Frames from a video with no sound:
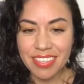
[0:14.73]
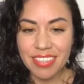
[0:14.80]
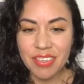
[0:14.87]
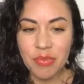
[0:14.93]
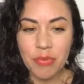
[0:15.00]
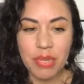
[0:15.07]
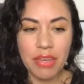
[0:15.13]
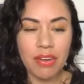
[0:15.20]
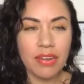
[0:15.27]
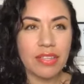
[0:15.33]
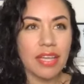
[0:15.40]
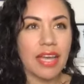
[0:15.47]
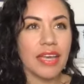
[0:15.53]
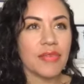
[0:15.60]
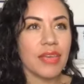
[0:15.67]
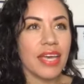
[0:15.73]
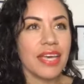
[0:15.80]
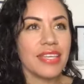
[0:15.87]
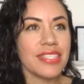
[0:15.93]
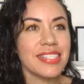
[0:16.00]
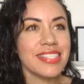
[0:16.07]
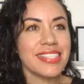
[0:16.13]
We are live,
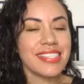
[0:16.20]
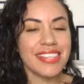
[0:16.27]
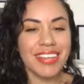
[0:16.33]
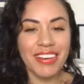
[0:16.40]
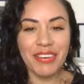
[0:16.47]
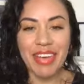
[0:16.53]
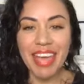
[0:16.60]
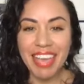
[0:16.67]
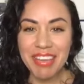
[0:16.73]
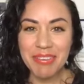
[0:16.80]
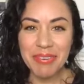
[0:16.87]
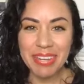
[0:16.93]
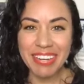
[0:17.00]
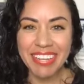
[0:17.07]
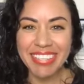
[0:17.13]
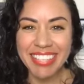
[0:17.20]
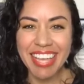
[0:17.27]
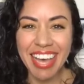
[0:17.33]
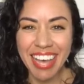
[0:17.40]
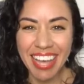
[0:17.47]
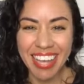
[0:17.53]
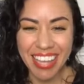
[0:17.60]
yes? Okay, we are
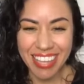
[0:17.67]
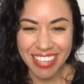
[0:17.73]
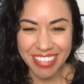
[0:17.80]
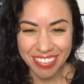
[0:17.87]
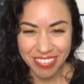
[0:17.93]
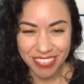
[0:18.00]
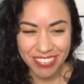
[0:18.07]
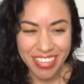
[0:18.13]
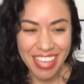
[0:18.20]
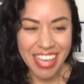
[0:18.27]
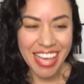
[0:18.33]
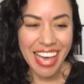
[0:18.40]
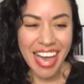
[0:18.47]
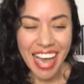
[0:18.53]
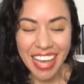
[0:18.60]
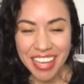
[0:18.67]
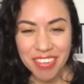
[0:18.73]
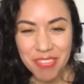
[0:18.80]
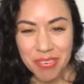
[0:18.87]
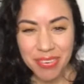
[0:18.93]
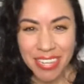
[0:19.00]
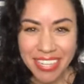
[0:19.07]
live. Hi,
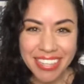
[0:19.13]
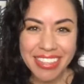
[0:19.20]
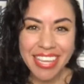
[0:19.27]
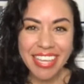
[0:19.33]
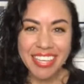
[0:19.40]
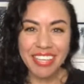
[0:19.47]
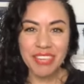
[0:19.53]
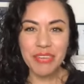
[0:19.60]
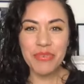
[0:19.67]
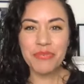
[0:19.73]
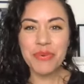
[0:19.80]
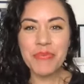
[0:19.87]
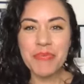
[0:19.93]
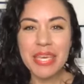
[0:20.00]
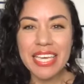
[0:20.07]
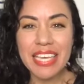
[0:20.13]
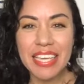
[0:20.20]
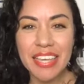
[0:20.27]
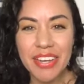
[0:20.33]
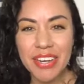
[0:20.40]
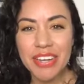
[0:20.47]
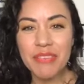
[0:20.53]
everyone. Thank you for being
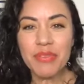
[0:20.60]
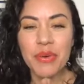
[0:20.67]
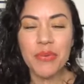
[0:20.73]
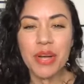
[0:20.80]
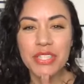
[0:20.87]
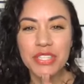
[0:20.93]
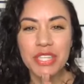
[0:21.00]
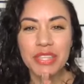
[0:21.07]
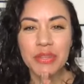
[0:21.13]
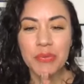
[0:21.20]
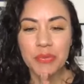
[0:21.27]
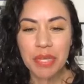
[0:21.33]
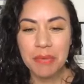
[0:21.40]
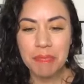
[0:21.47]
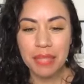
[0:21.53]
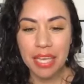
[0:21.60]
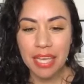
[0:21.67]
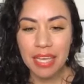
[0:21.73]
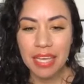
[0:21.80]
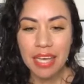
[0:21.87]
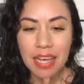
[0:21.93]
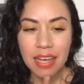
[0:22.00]
here. If you're watching the
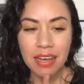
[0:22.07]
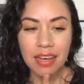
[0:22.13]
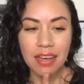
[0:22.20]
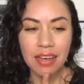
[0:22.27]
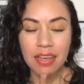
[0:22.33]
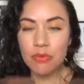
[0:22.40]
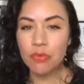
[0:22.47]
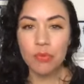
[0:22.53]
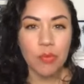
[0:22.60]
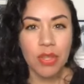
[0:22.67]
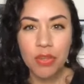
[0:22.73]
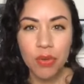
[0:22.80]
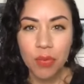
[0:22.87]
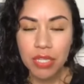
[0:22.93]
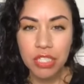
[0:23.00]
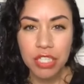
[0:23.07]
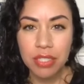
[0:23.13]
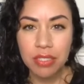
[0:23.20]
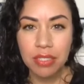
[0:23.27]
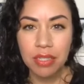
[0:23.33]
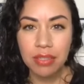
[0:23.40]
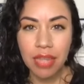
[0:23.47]
replay, whether you're
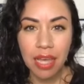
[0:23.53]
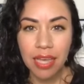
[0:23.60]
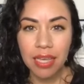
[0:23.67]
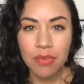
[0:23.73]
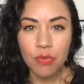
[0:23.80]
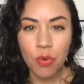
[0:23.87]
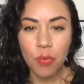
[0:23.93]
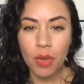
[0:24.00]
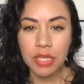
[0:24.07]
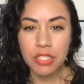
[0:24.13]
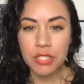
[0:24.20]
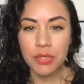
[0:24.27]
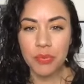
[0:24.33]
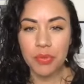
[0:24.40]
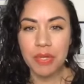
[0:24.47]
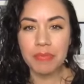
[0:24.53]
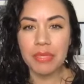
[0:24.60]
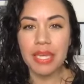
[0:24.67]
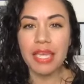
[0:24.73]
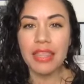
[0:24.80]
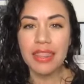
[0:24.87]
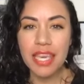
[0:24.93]
watching live or watching the
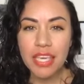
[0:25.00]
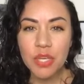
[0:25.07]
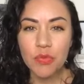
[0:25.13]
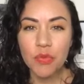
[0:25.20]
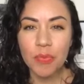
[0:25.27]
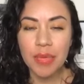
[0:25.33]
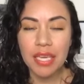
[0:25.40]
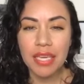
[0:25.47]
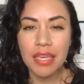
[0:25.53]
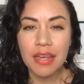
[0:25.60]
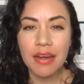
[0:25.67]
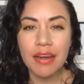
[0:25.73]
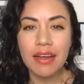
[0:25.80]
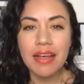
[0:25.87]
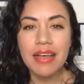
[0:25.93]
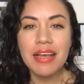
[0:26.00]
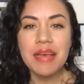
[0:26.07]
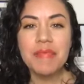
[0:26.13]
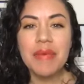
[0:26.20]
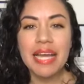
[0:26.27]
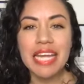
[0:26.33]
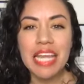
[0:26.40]
replay, thank you for being here.
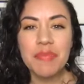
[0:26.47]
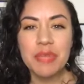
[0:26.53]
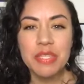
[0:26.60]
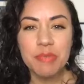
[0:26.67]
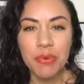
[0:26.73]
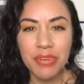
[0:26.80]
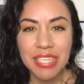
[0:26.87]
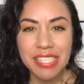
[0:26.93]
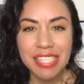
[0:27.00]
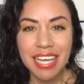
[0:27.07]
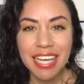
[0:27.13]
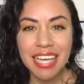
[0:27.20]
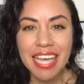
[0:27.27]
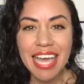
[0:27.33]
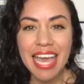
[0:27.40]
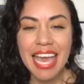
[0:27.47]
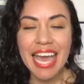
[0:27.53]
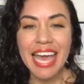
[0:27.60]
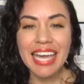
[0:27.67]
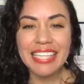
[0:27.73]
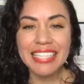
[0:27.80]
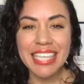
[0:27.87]
My name is Marissa,
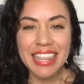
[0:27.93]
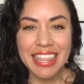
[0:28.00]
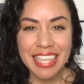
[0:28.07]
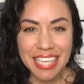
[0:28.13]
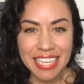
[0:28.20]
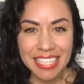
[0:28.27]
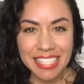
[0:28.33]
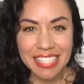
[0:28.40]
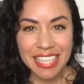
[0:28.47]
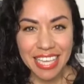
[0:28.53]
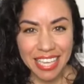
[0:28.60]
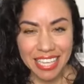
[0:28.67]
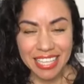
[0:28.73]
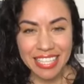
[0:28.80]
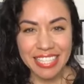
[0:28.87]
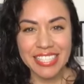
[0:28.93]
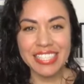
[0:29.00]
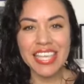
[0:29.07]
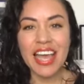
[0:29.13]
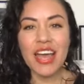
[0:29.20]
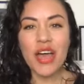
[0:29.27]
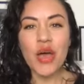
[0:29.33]
and this is
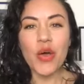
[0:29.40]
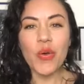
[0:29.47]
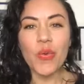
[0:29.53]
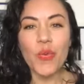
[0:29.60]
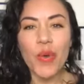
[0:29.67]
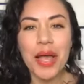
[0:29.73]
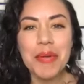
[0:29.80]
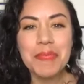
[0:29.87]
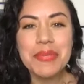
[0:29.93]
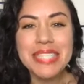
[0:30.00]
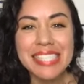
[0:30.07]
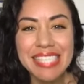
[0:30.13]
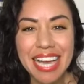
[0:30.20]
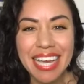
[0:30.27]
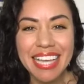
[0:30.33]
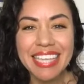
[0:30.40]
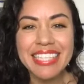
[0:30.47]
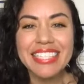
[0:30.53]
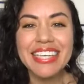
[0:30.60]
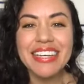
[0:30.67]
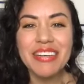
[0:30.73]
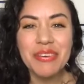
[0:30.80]
Website
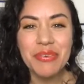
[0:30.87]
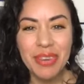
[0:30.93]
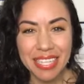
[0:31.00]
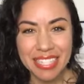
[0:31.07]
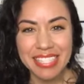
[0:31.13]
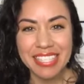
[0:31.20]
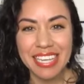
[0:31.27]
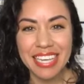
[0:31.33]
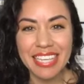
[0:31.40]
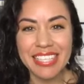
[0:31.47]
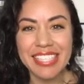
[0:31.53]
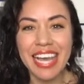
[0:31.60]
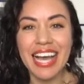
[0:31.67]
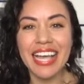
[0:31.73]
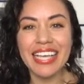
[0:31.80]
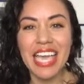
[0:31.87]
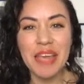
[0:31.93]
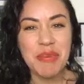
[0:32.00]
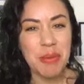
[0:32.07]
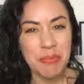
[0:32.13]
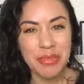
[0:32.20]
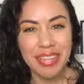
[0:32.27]
Wednesdays. I came
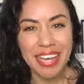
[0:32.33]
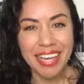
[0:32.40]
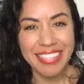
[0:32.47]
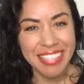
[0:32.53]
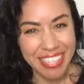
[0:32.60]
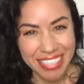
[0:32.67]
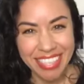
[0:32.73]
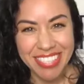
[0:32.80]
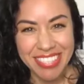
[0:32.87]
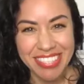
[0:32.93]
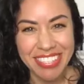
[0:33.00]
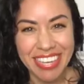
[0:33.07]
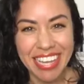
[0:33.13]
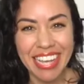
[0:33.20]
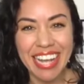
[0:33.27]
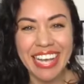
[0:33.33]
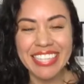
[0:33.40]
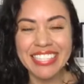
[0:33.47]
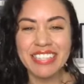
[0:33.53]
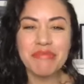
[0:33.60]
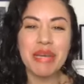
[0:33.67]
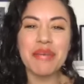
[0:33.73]
up with that like yesterday. I
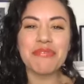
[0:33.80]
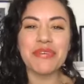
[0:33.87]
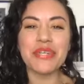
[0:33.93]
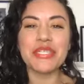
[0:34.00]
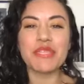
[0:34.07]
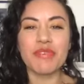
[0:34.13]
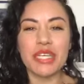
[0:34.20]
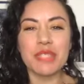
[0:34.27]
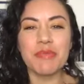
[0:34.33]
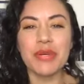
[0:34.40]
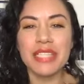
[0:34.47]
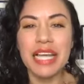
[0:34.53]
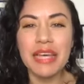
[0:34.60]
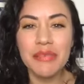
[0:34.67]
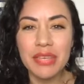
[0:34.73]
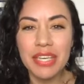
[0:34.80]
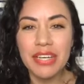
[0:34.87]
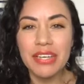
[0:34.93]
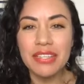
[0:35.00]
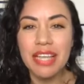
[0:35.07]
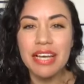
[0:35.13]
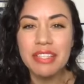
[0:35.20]
did my first Facebook Live here
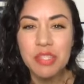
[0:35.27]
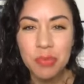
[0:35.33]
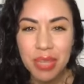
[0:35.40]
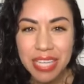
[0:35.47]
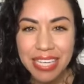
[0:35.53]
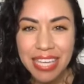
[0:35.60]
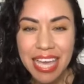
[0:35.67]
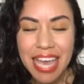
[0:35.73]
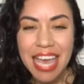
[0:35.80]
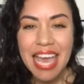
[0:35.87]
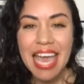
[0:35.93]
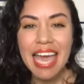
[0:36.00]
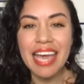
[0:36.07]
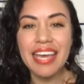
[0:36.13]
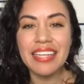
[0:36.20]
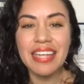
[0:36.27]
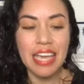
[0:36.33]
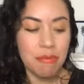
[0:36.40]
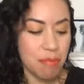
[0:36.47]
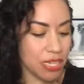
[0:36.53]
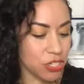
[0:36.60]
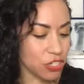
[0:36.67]
last week, and I
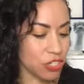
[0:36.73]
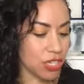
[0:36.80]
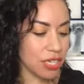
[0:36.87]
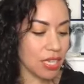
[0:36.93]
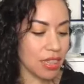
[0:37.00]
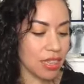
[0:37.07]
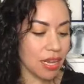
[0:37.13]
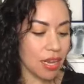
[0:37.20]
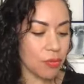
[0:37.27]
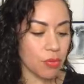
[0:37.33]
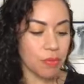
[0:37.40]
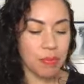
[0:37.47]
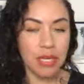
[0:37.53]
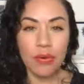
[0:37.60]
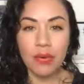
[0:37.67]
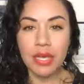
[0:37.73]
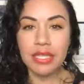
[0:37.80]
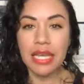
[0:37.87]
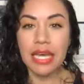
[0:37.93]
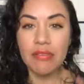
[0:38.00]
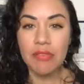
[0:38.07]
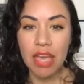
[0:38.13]
mentioned that I would be going
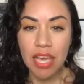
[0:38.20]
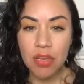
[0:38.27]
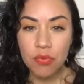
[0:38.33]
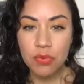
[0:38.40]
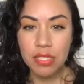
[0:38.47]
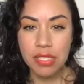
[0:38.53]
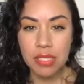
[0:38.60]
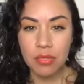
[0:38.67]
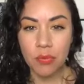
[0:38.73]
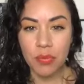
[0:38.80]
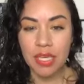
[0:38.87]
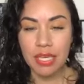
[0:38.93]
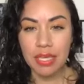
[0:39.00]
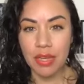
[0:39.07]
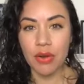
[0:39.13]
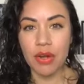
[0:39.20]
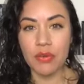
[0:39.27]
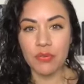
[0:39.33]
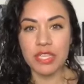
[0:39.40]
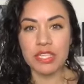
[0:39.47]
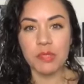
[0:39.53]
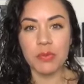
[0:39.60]
live every single week here on
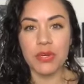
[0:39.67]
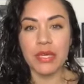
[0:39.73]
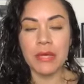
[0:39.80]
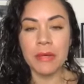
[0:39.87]
Facebook,